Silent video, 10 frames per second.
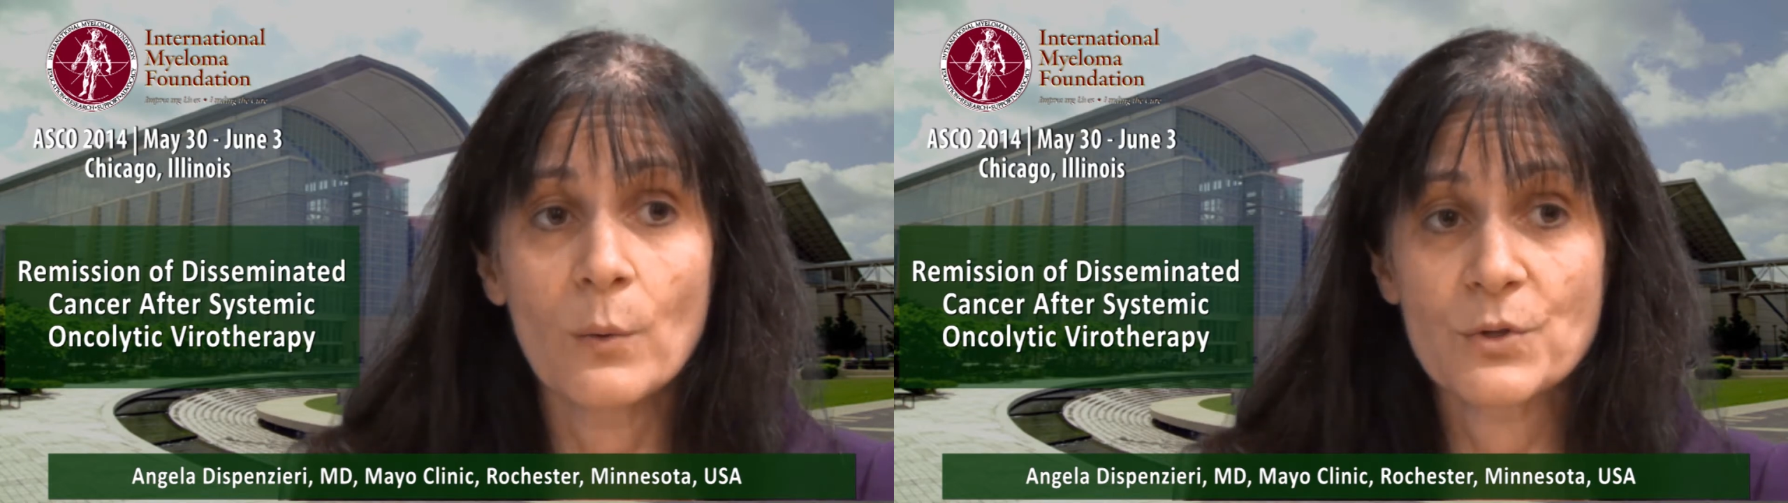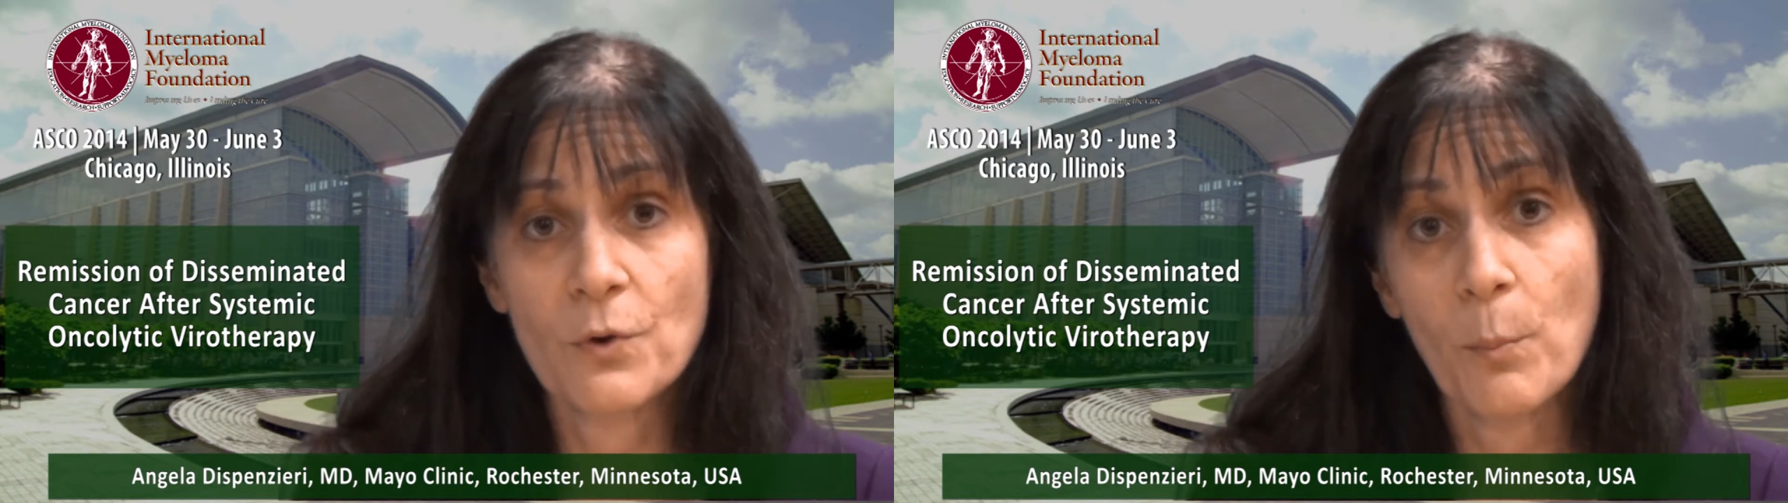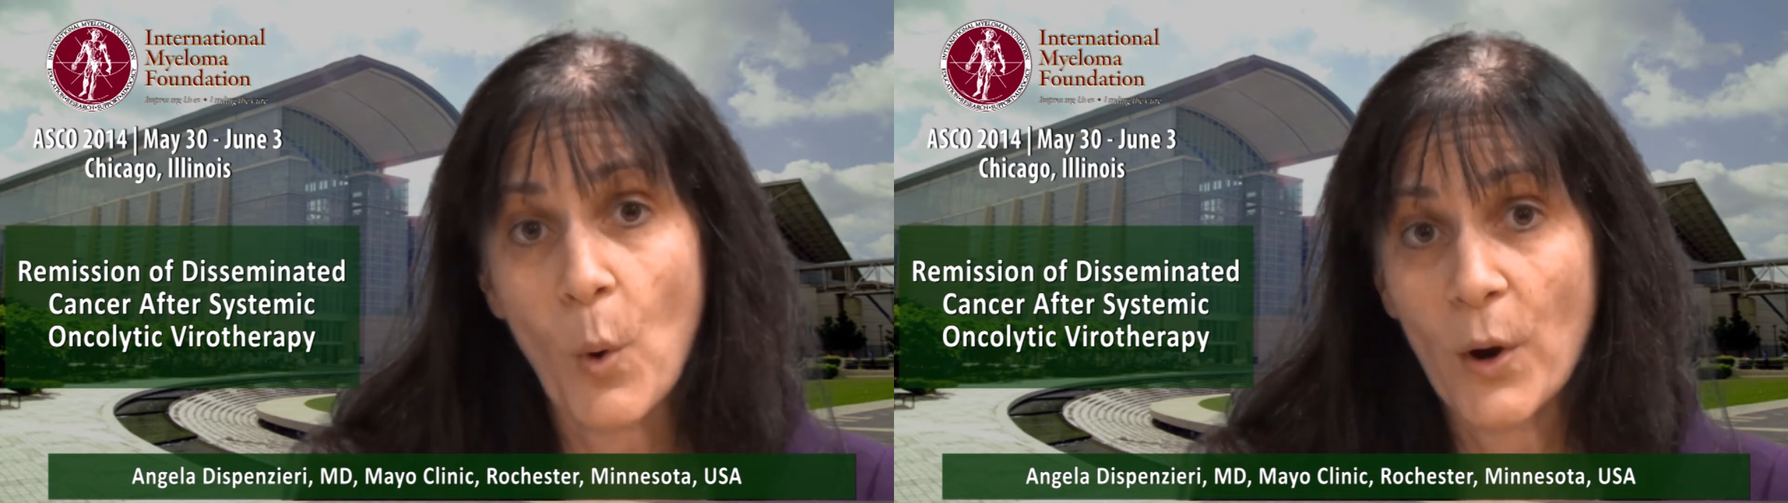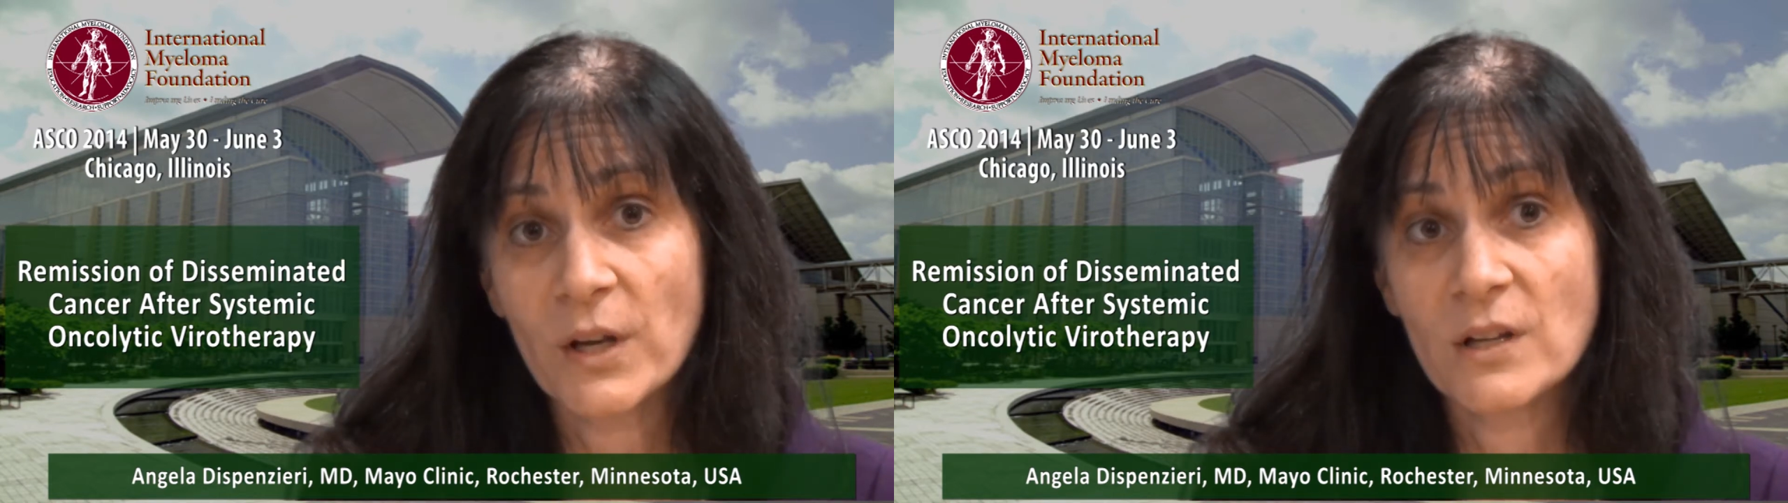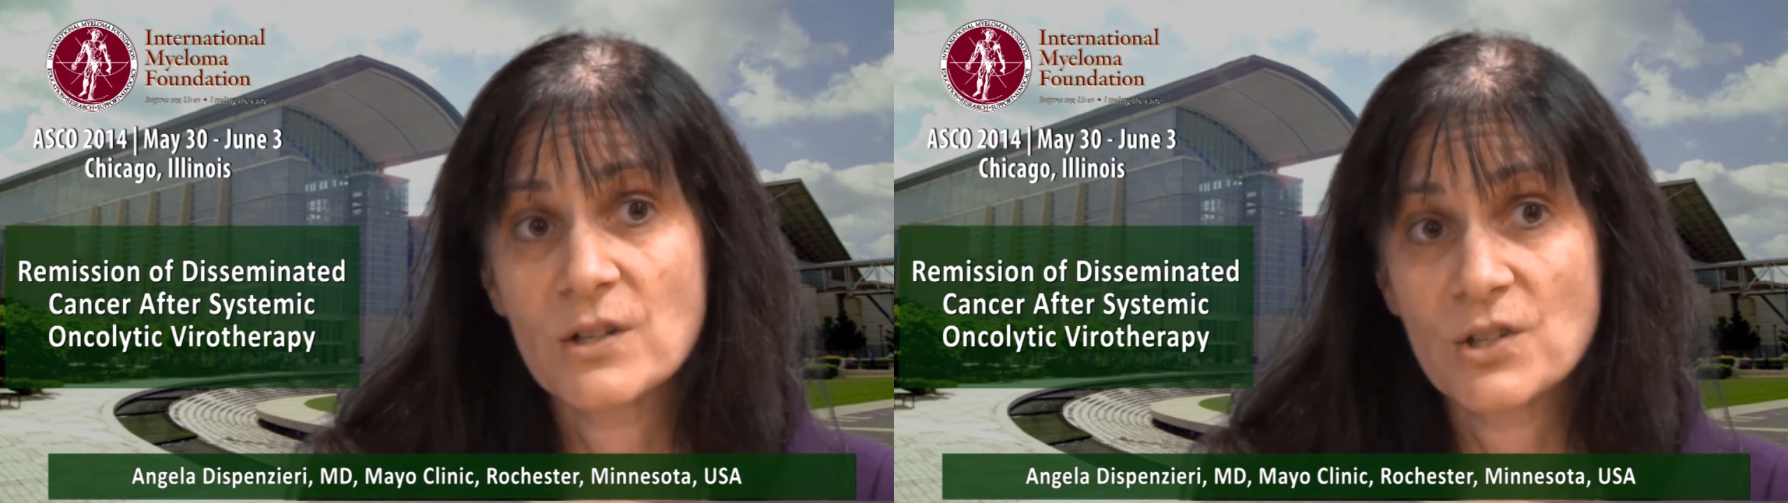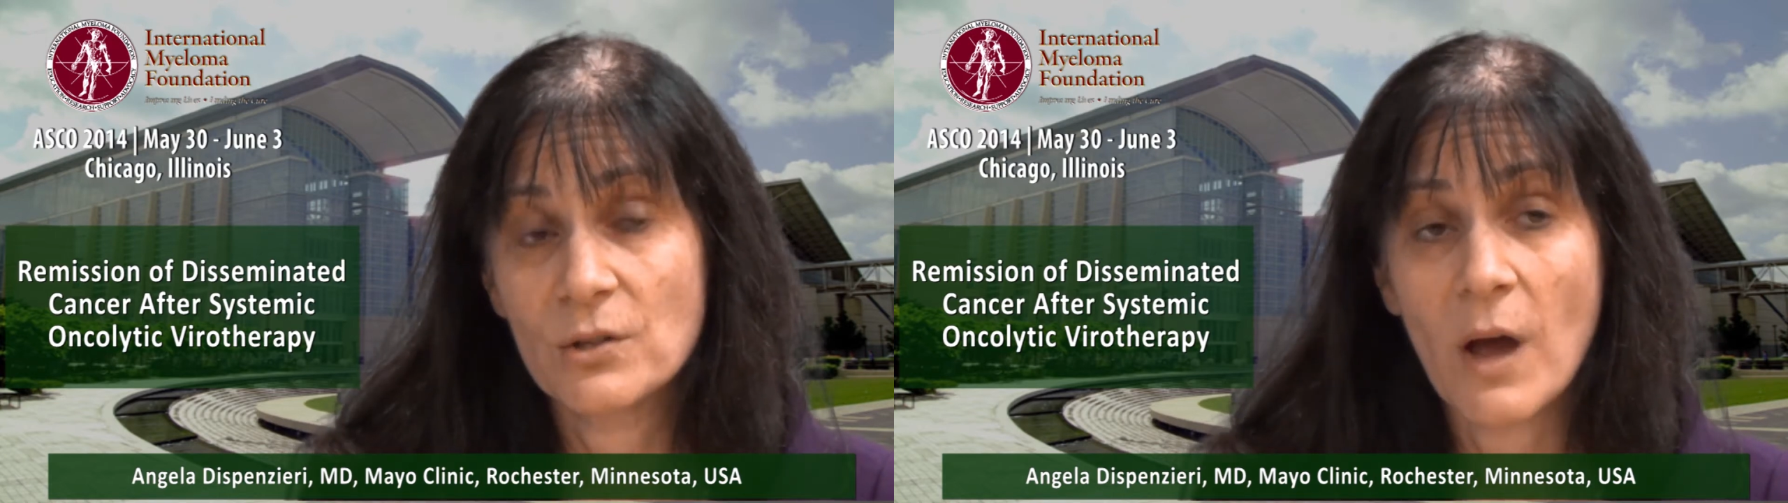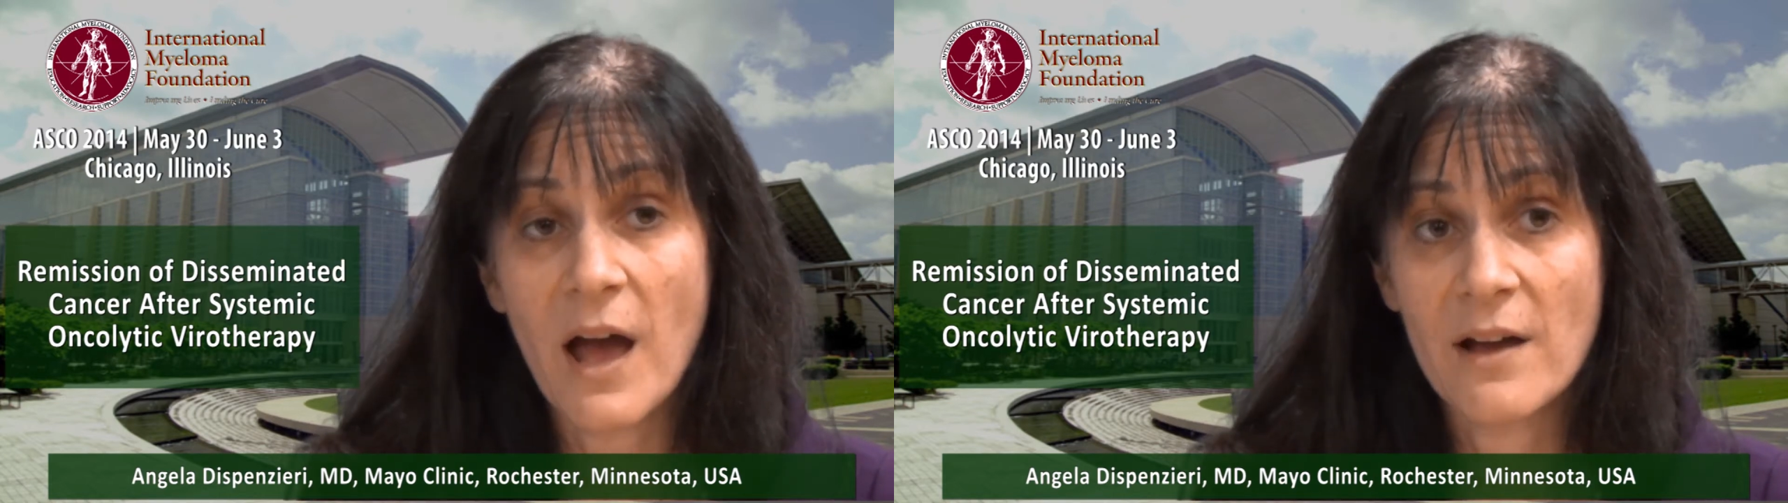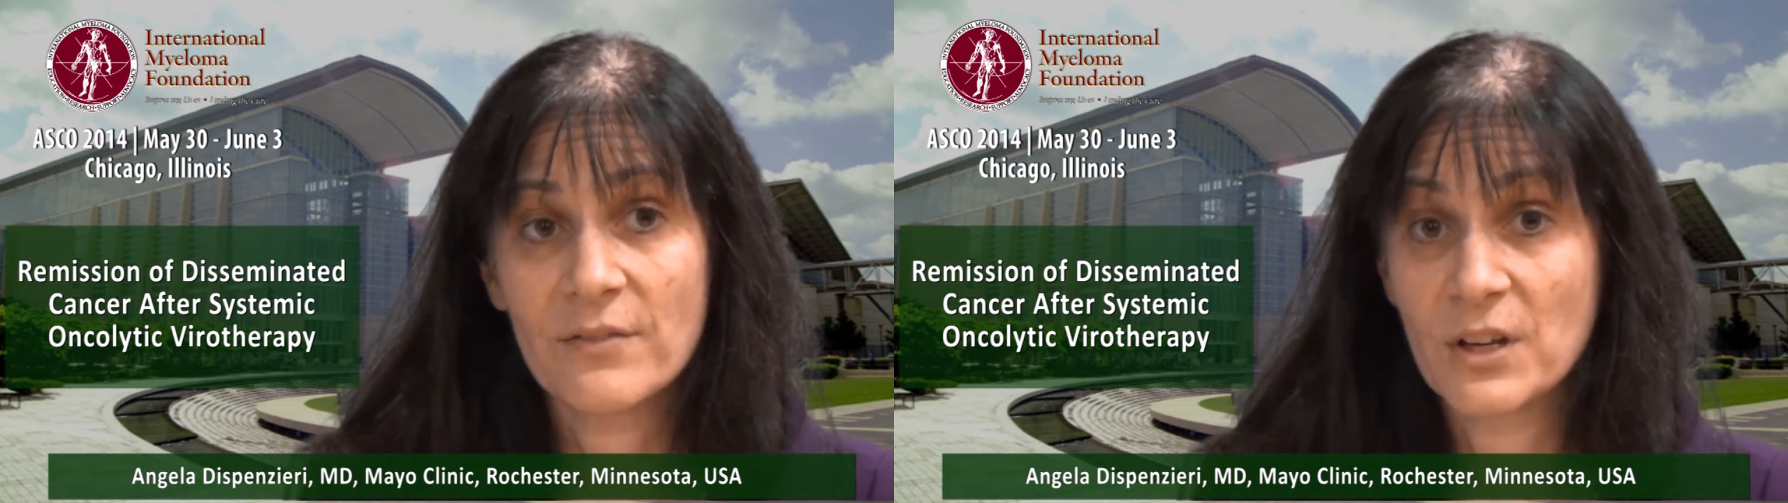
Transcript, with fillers: was reported to have